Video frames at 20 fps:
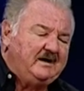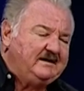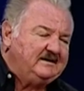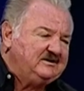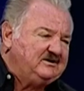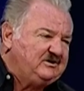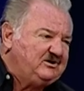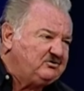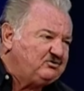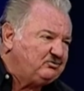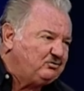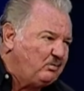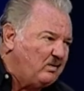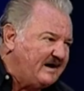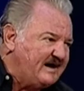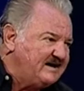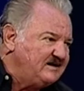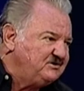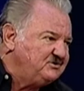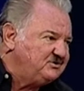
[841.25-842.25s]
and
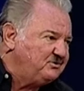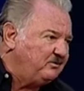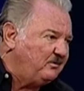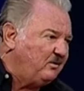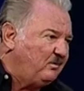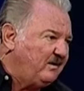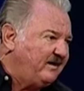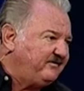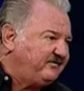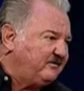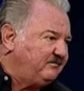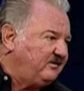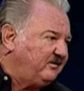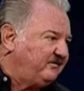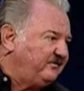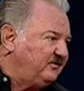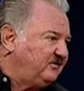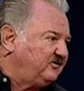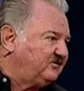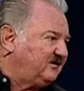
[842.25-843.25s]
dissuade you away from your
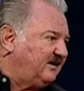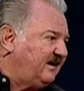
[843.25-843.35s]
first